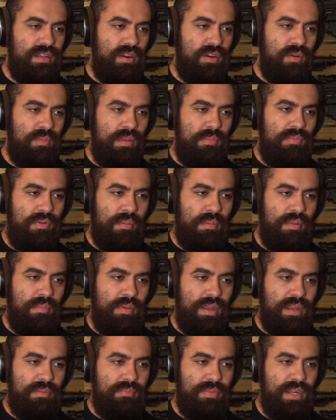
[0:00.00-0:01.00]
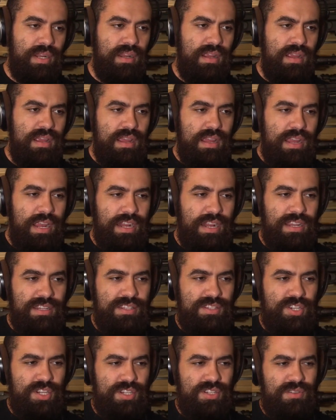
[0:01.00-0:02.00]
terribly problematic, but it mm-hmm.
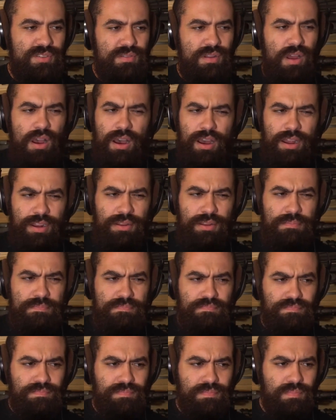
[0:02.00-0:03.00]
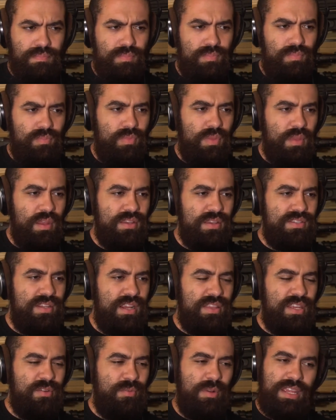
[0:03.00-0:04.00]
is just odd mm-hmm. because
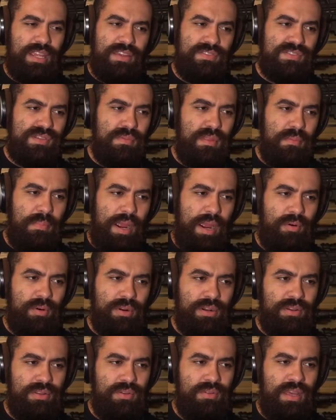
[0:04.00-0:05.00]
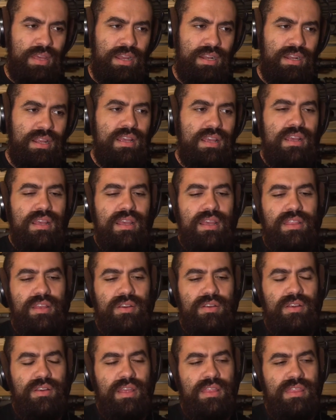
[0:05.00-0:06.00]
nothing really gives them the power to do that.
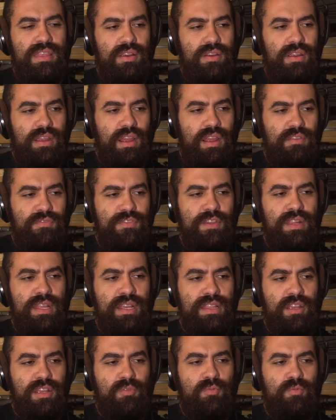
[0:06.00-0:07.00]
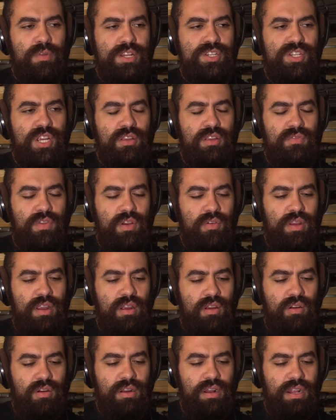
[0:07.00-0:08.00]
They're and they're. I feel like they're reaching
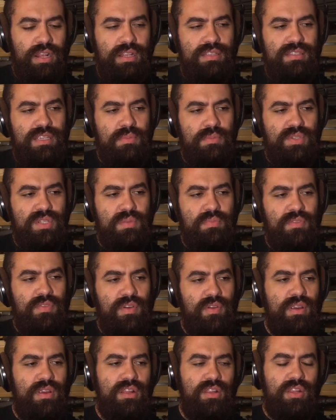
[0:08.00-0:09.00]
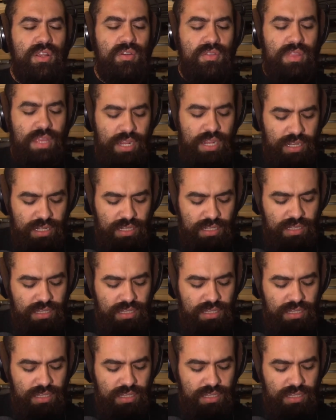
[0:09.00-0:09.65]
very hard. It seems to me very clear that